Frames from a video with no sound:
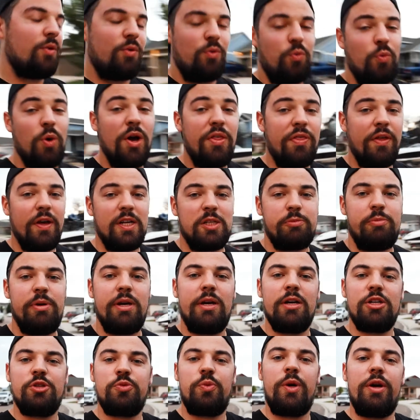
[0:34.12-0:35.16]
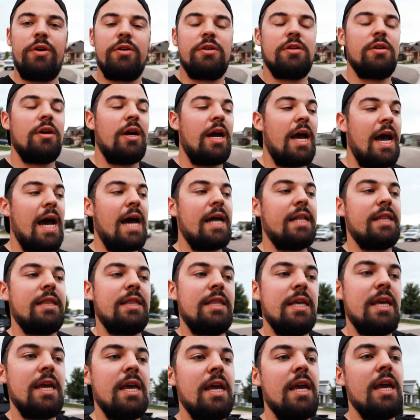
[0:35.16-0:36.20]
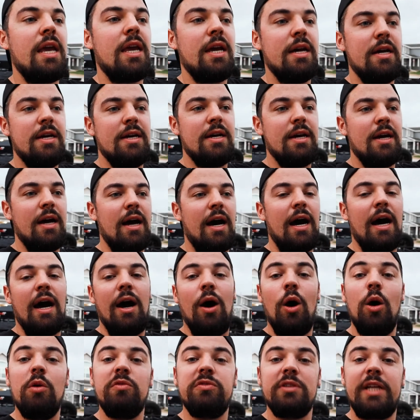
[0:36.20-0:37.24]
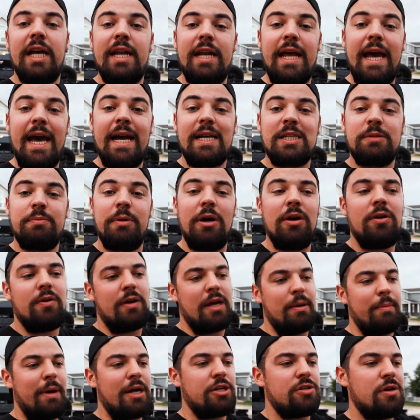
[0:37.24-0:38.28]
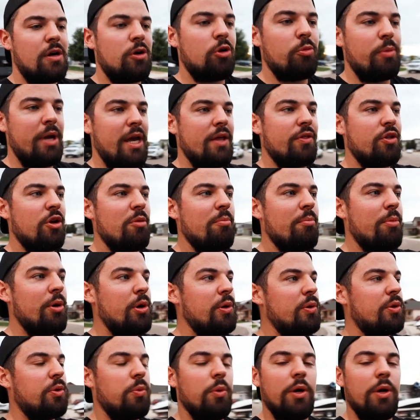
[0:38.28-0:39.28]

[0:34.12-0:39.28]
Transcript: with us because we are at the Overland Expo and my truck will be in their booth.